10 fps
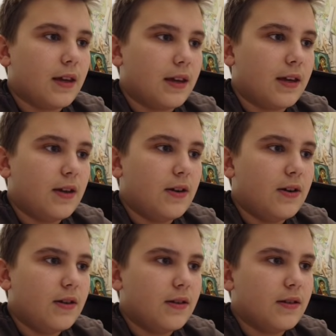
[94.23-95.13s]
king
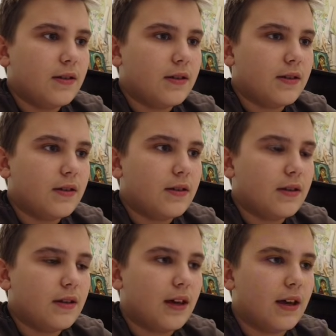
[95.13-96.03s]
here.
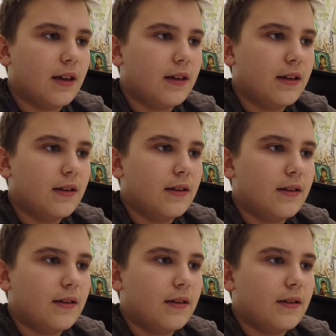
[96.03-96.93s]
Yeah,
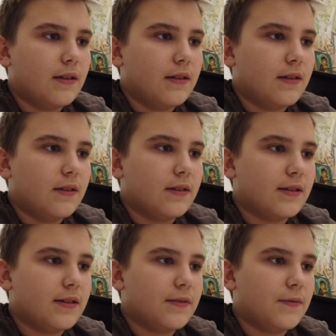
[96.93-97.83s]

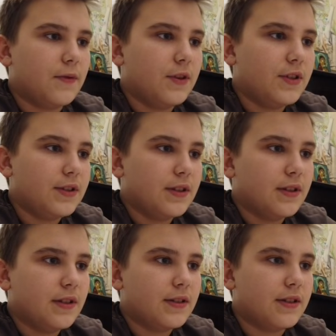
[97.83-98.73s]
this is forced.
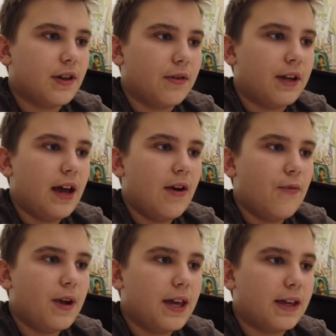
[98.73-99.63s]
So now
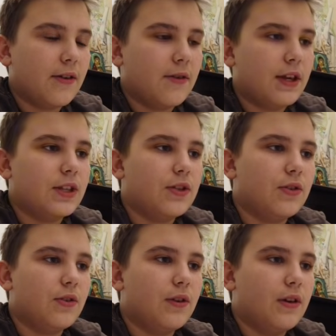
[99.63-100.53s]
we're going
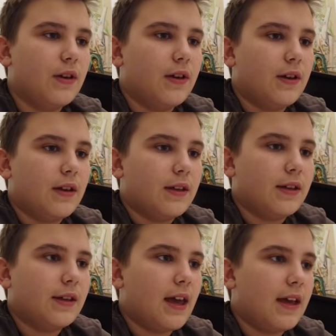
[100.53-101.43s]
to
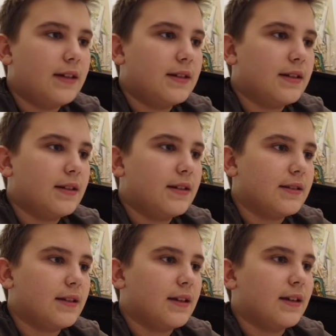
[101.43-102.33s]
get
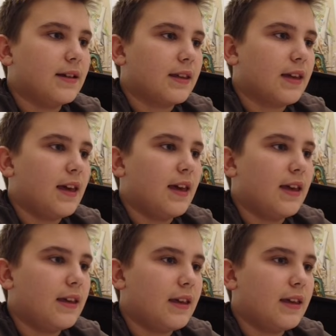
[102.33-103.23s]
the
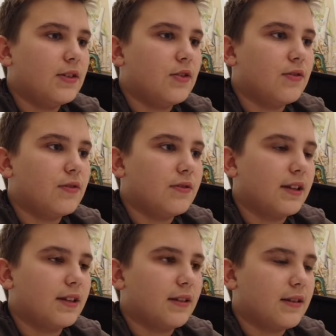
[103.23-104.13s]
king into
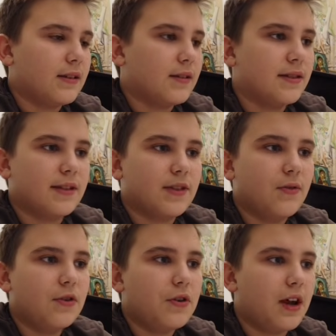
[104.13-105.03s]
like this
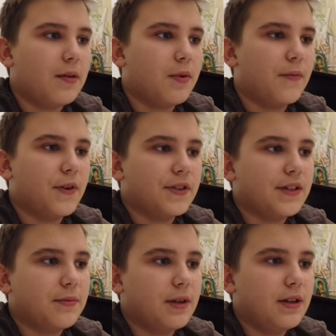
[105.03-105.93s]
corner. I prefer
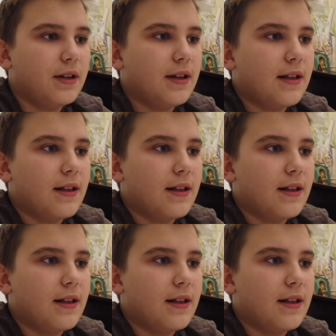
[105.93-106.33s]
this one.